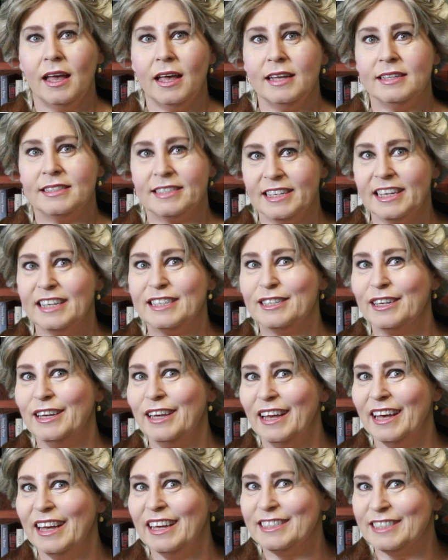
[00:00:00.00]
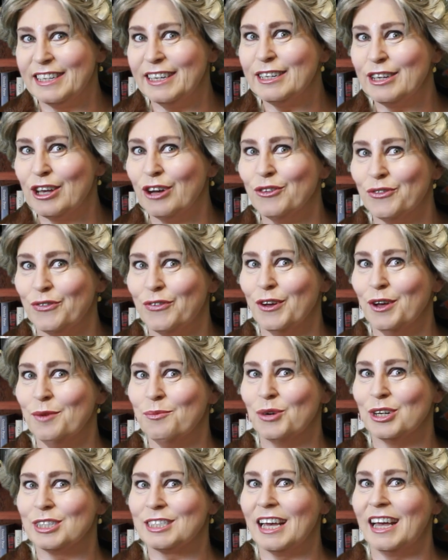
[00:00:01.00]
it did
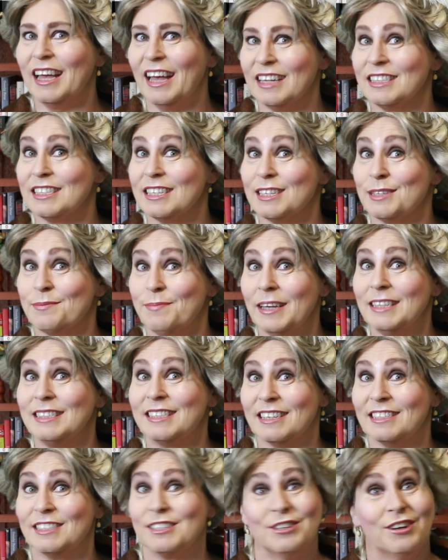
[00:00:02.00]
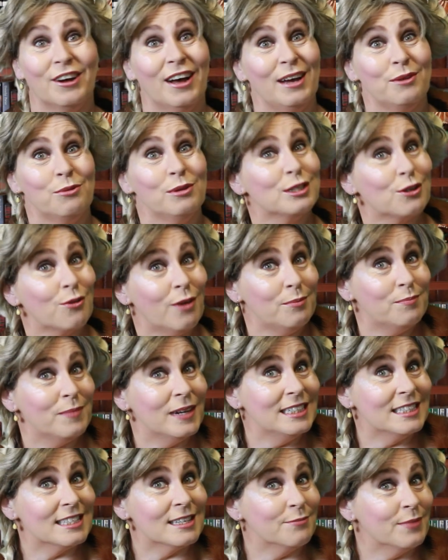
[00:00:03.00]
confirm what I had suspected, so I was quite
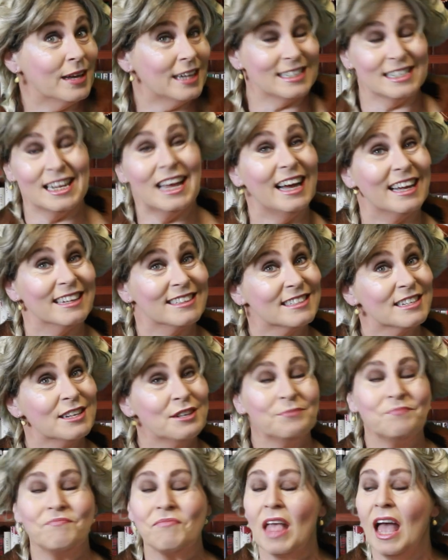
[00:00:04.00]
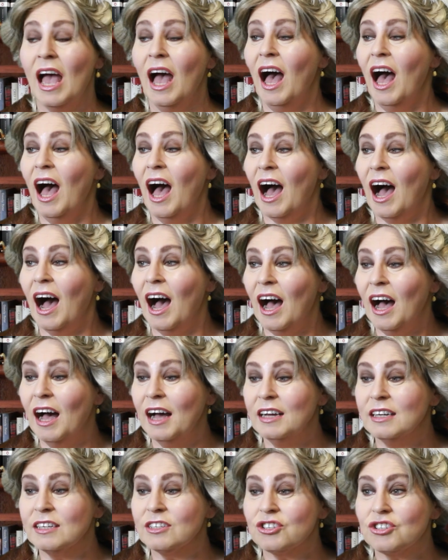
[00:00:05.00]
pleased about that.
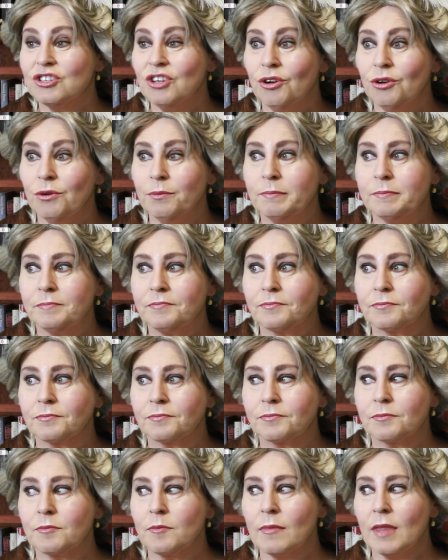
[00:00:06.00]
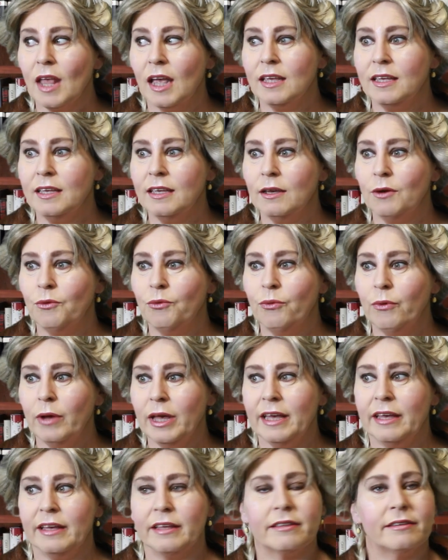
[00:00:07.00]
So
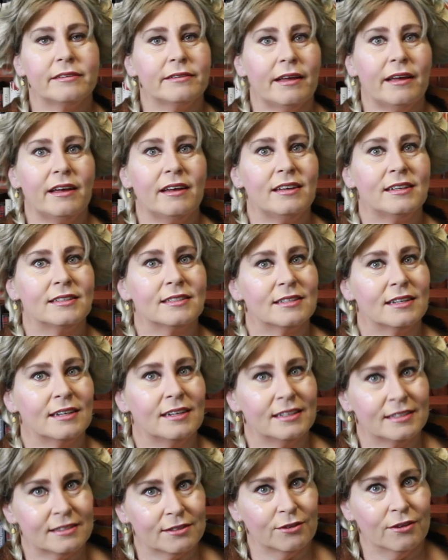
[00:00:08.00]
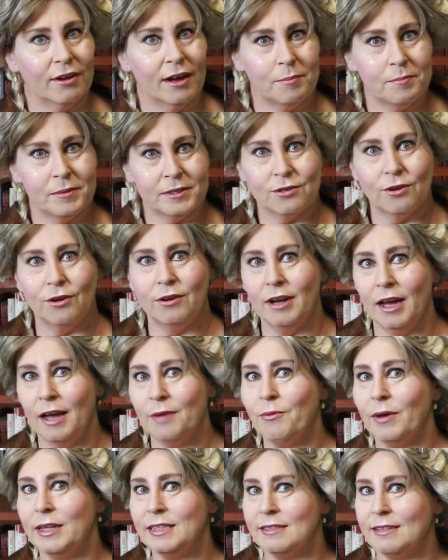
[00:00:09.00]
there is a little rabbit hole I
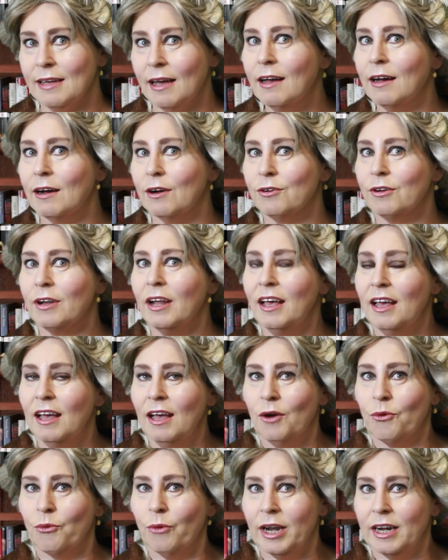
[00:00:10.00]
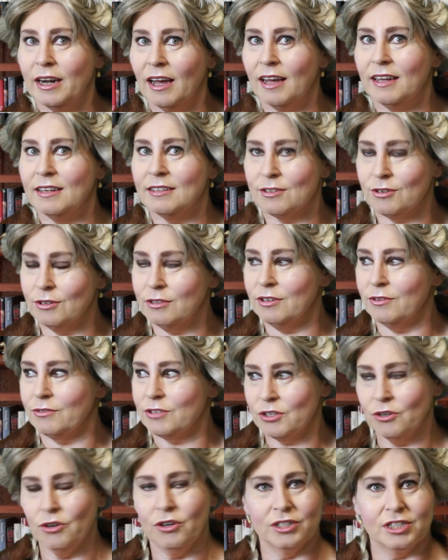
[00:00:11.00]
went down when I sort of
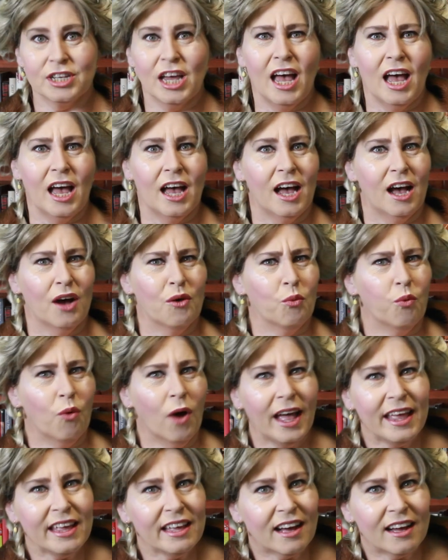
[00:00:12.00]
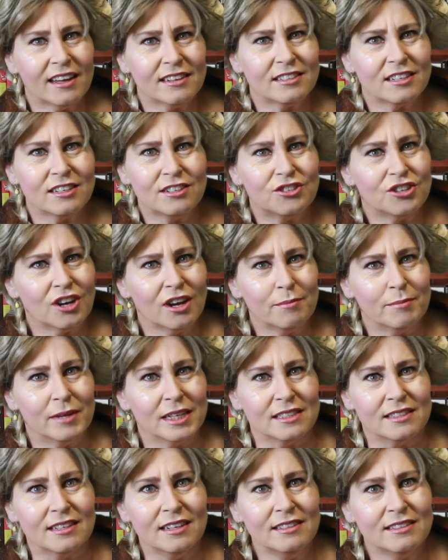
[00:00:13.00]
thought, why are the
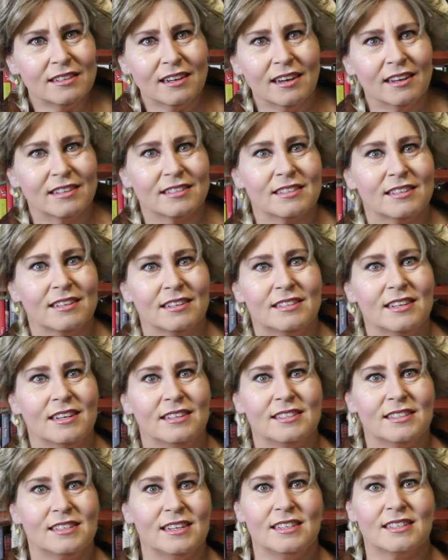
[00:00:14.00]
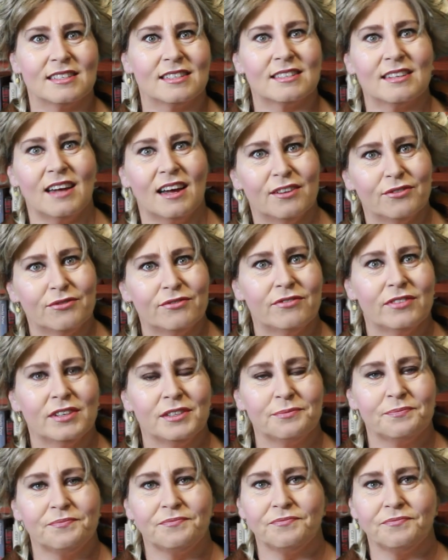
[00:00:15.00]
Germans interested in this stuff?